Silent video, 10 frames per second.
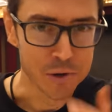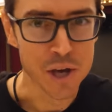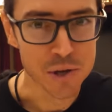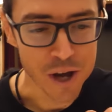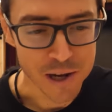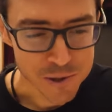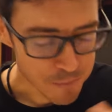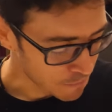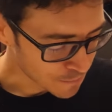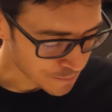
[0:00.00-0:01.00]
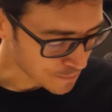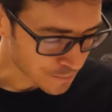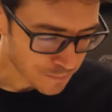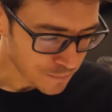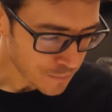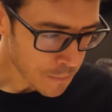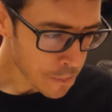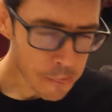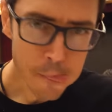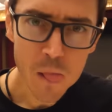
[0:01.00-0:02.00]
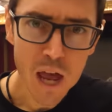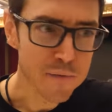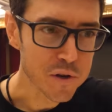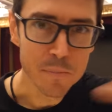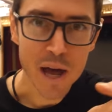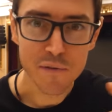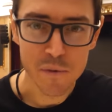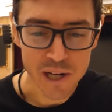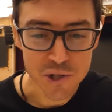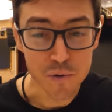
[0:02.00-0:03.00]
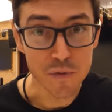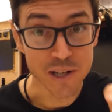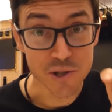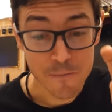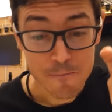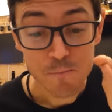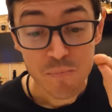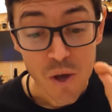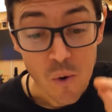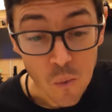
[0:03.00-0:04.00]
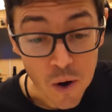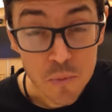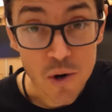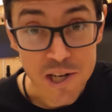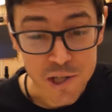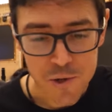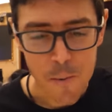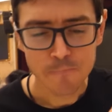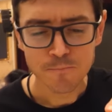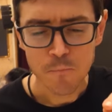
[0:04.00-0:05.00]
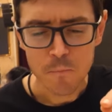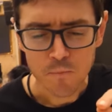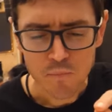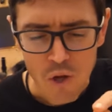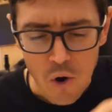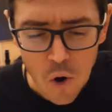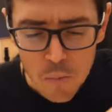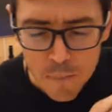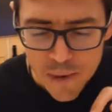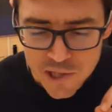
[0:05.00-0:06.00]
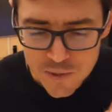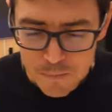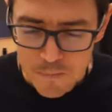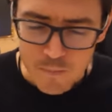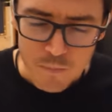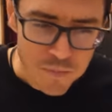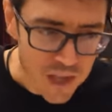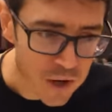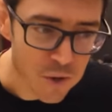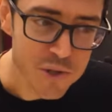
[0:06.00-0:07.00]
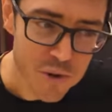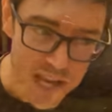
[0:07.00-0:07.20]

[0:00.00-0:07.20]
Okay, you guys. I feel bad for my two friends. One more dish, oba mesam. It also